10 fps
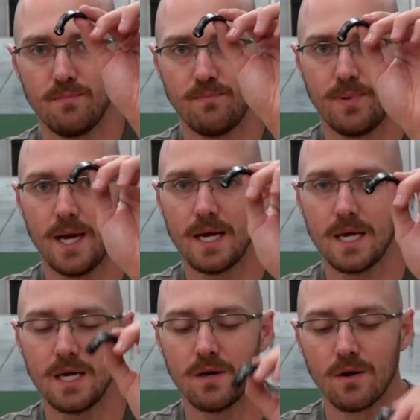peg
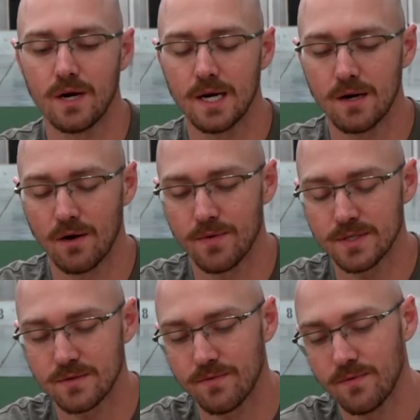here in, or
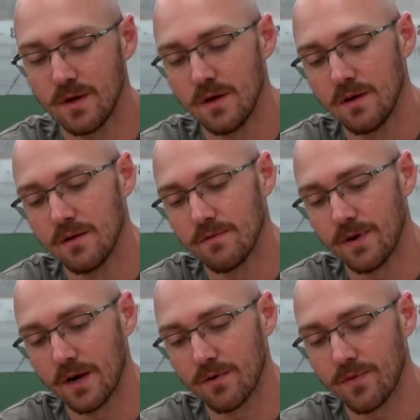this
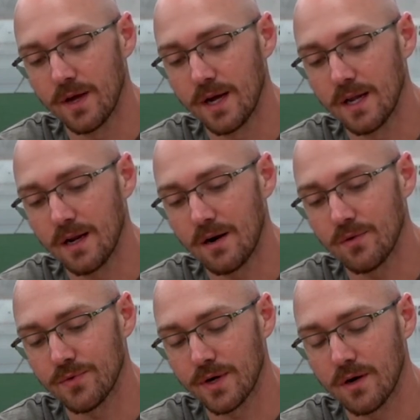finger thing in. I don't know
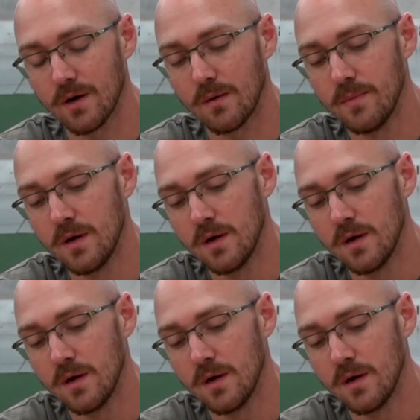what they call them.